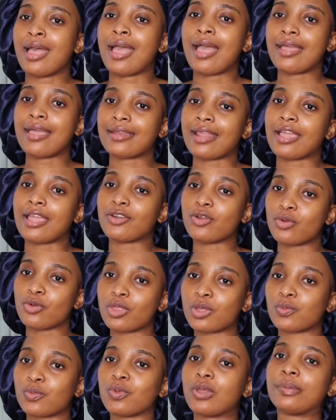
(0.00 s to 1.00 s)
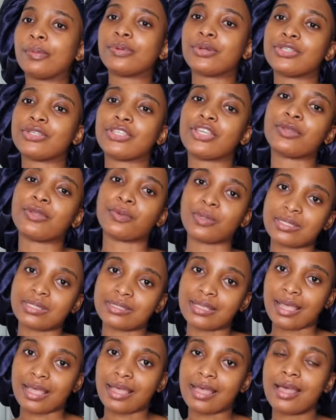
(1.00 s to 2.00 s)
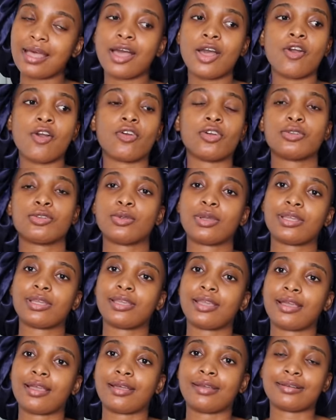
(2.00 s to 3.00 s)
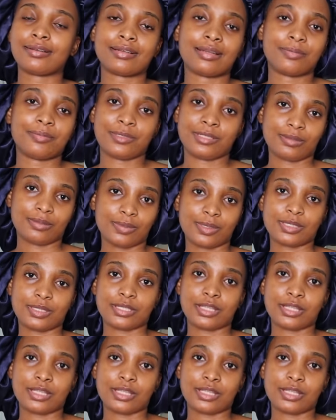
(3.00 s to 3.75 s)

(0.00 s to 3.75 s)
And I know that we're approaching winter. I've bought myself a